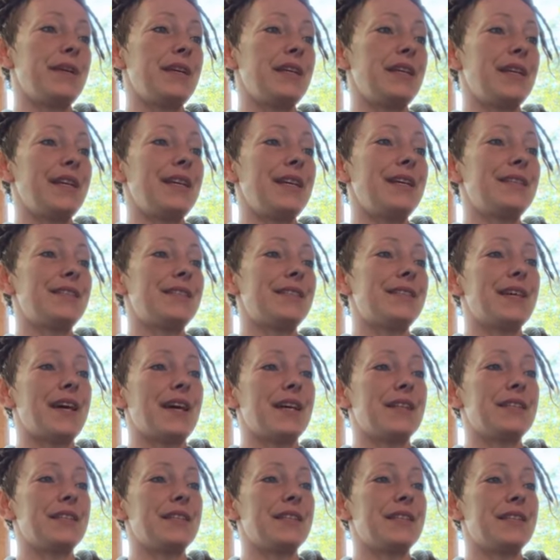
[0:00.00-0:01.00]
Yeats
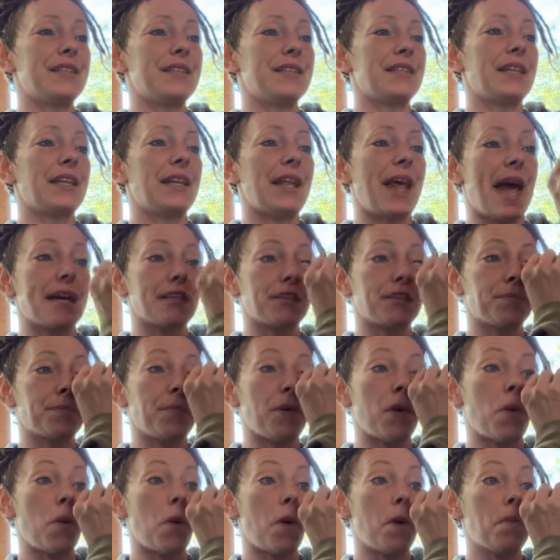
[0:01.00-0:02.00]
says in his last
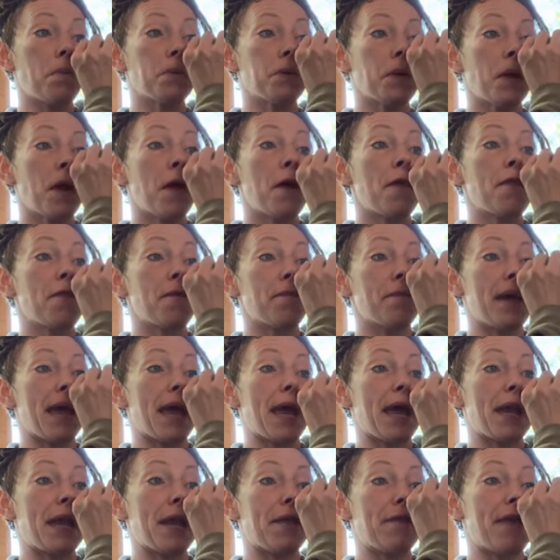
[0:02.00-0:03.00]
poems, The
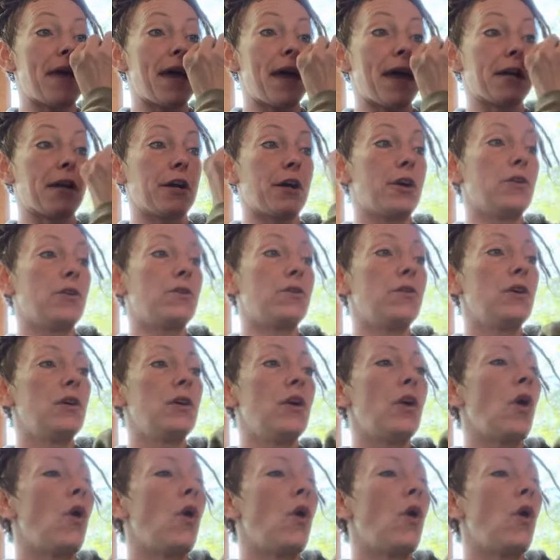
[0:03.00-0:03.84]
Man and the Echo.